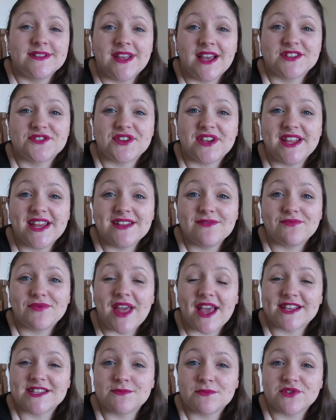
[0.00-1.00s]
That's really it.
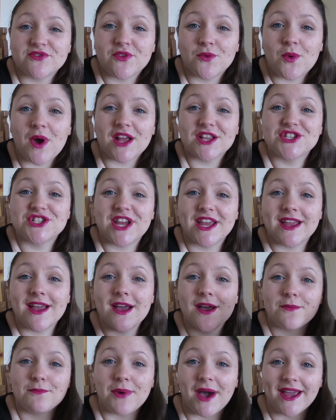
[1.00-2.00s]
Thanks so much for
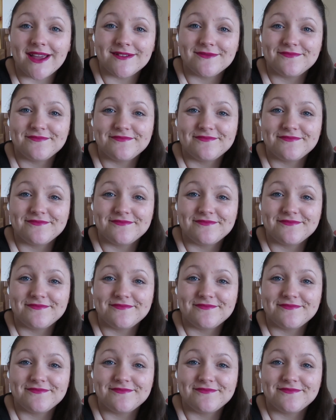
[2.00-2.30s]
watching. Bye.